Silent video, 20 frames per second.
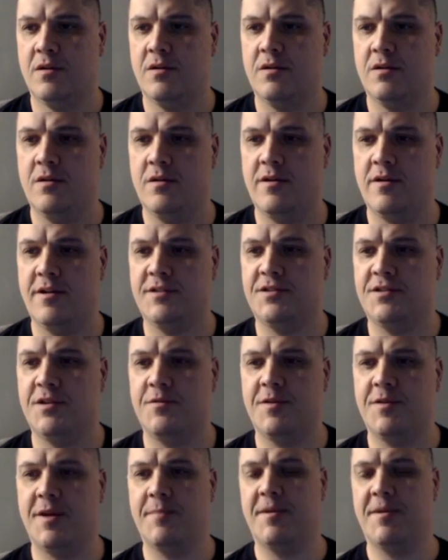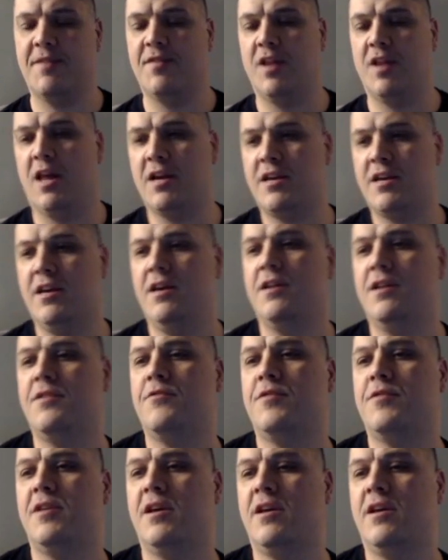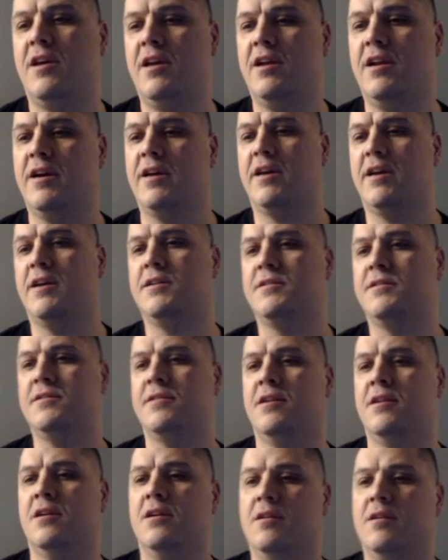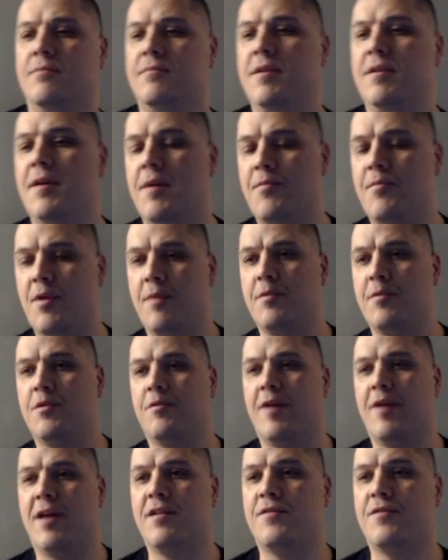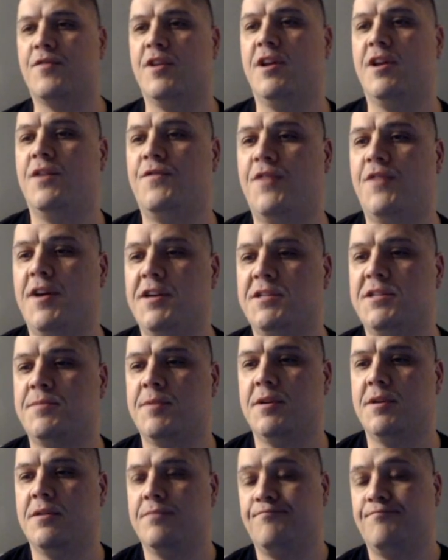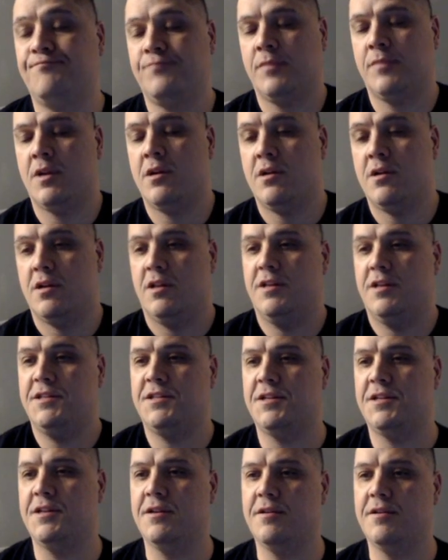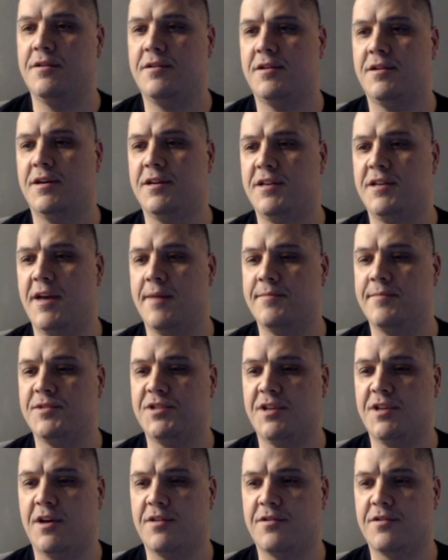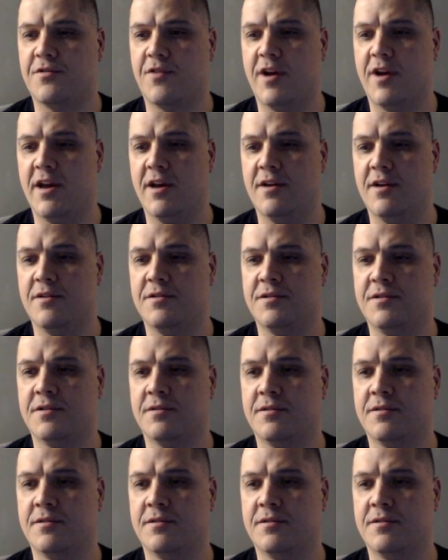Alright, so we got a bit of a lucky hit there with the Akita, I guess. Maybe I probably would have rather if it hit face, but at least it didn't damage the other Greyhound.